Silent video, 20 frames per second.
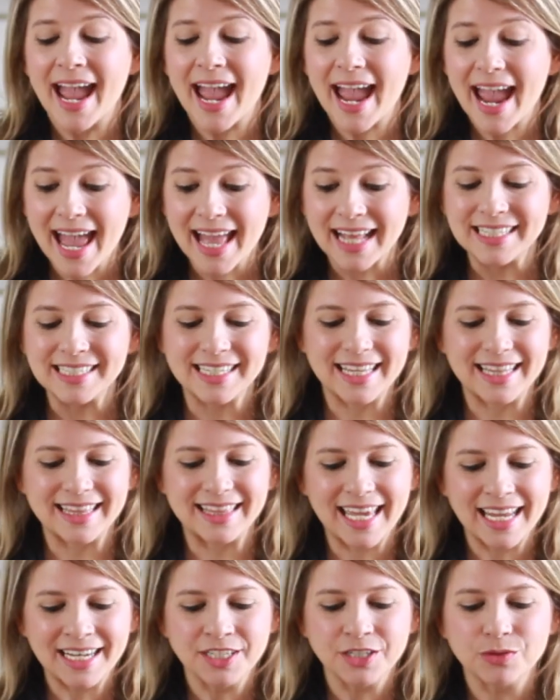And
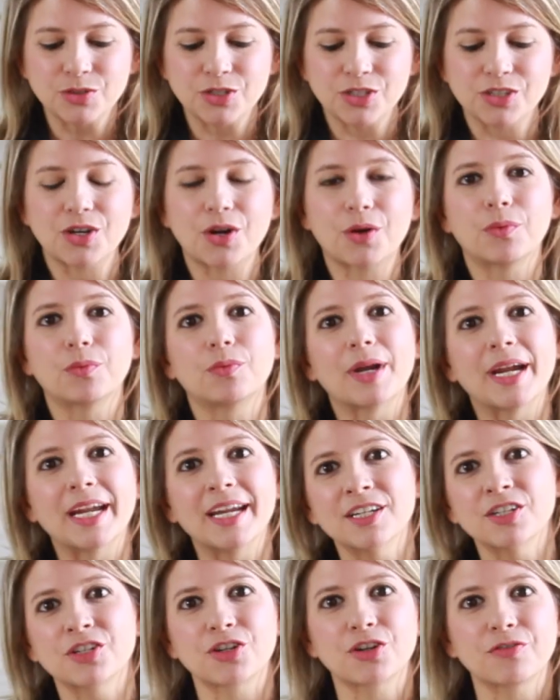then you just
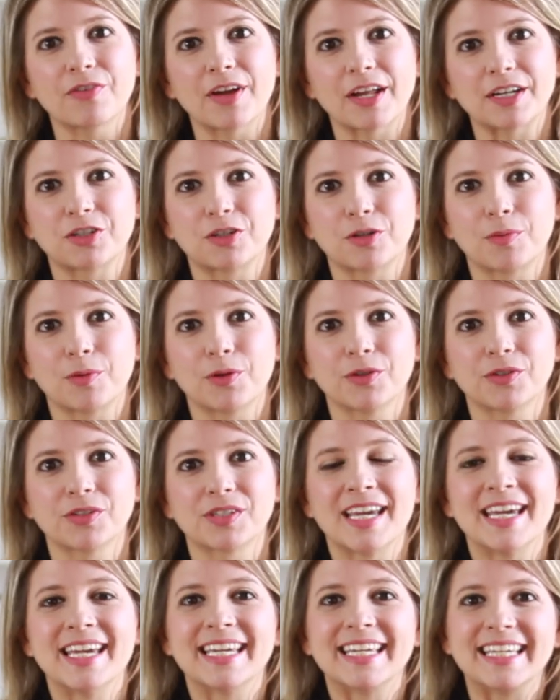arrange your vegetables,
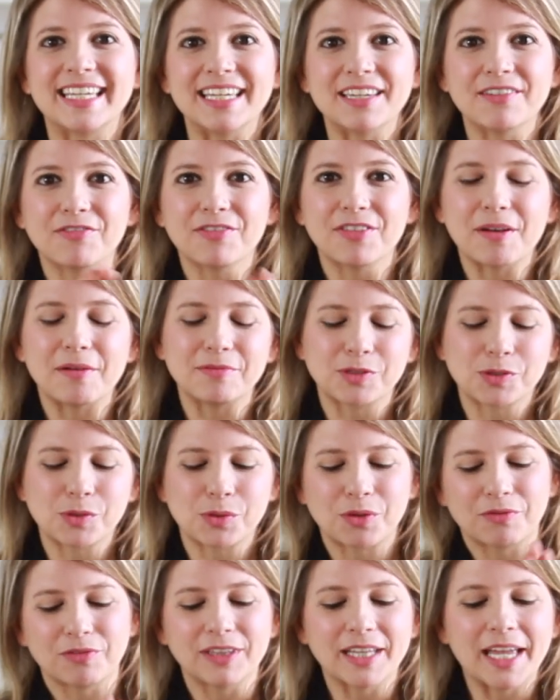
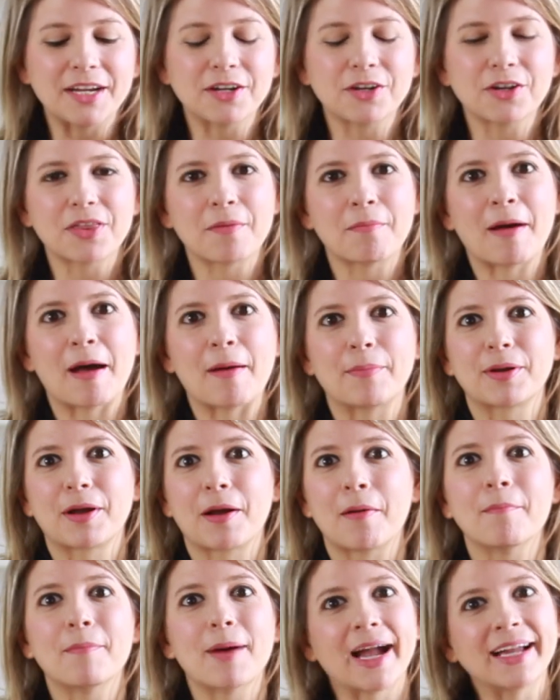sort of layer them up,
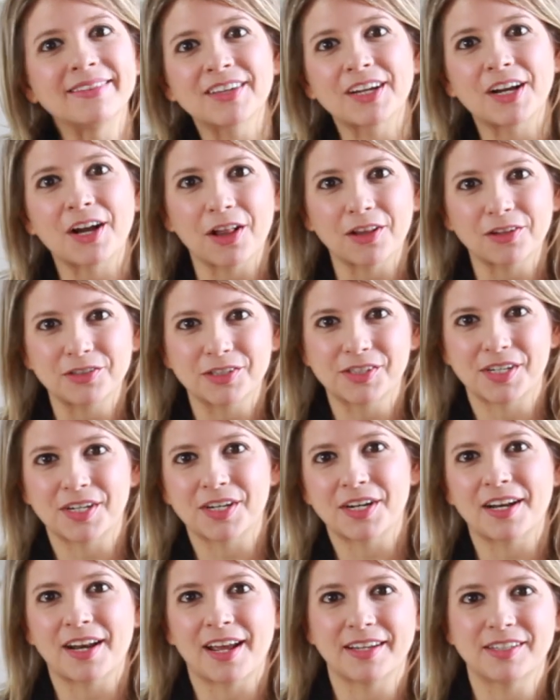combine the colors in
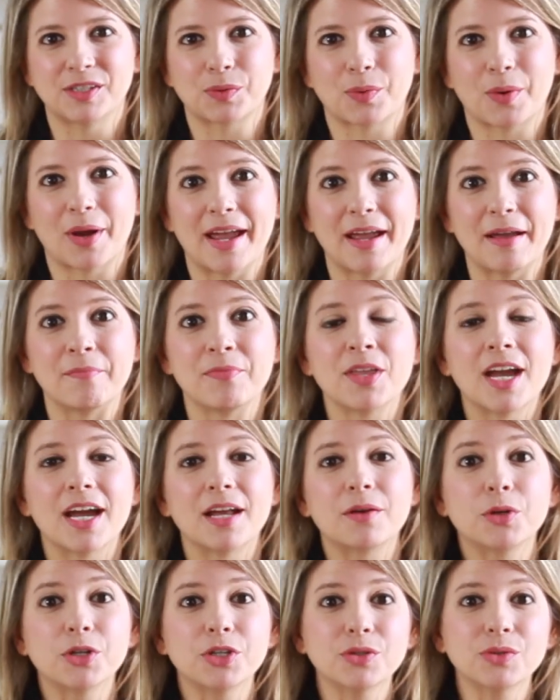a nice way.
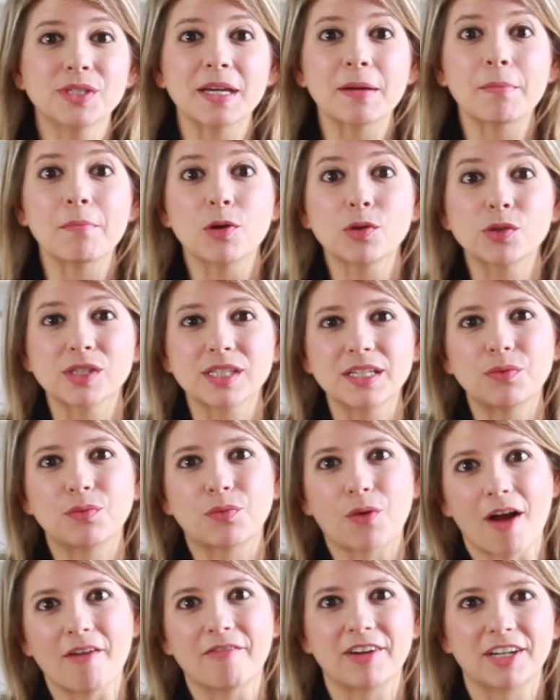And we're using mostly
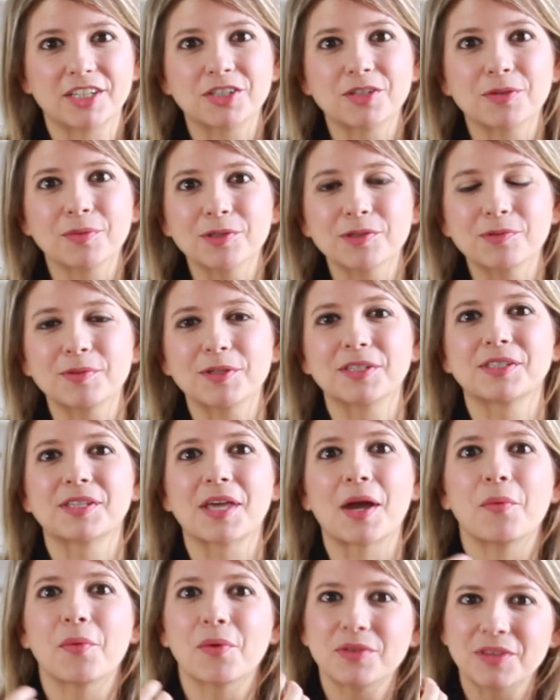raw vegetables because
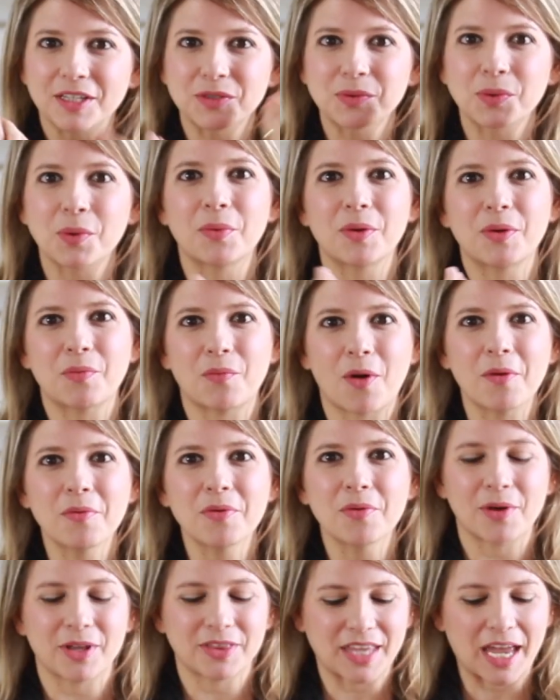that's what we want. We
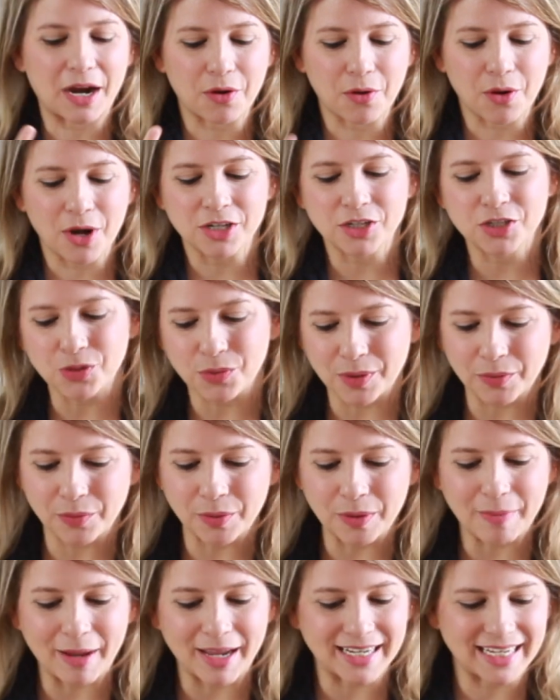want that crunch when
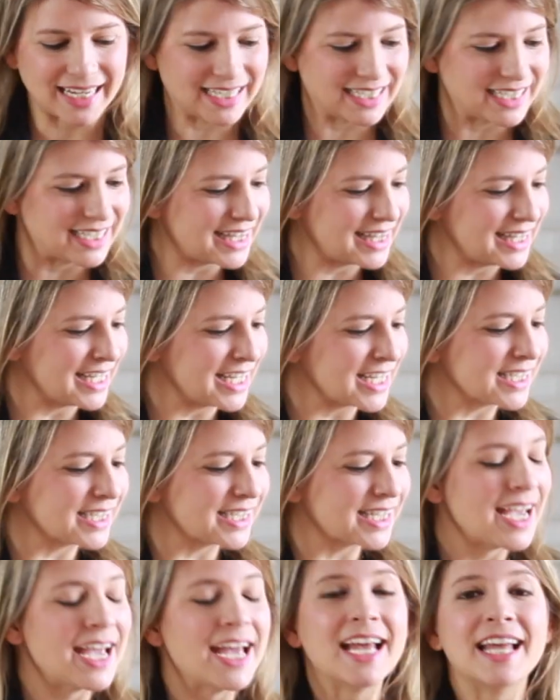we bite into things.